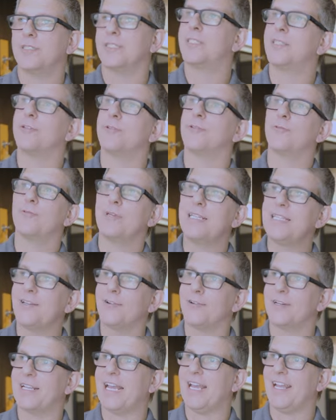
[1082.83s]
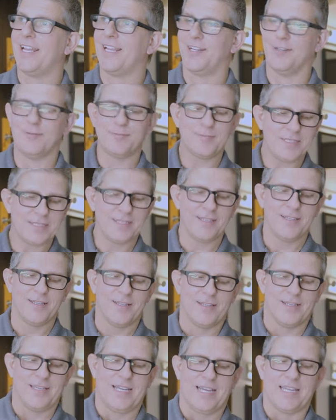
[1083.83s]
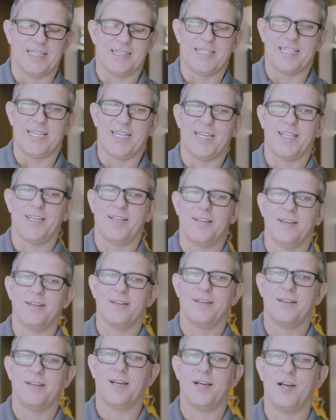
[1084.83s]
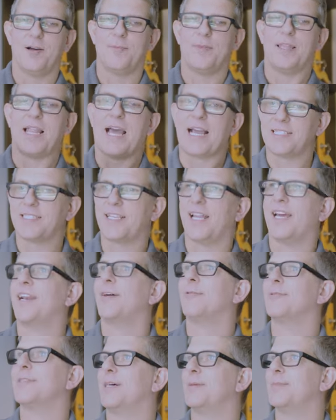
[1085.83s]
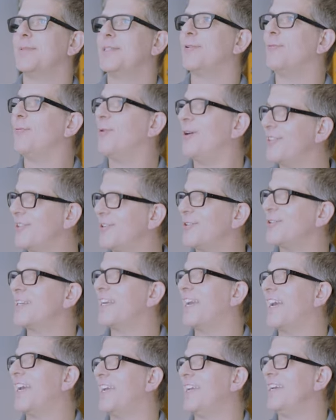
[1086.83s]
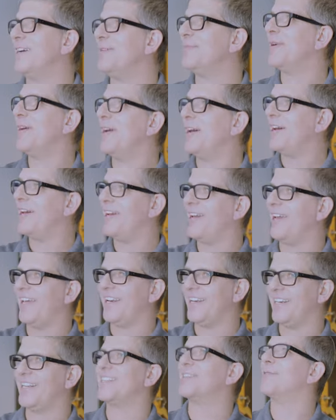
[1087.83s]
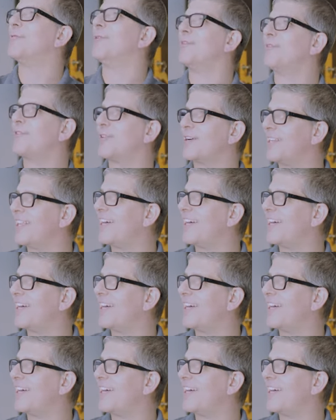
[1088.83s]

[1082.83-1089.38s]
until 3:30 a.m. And then last night I was up till 1:30 a.m. editing the one for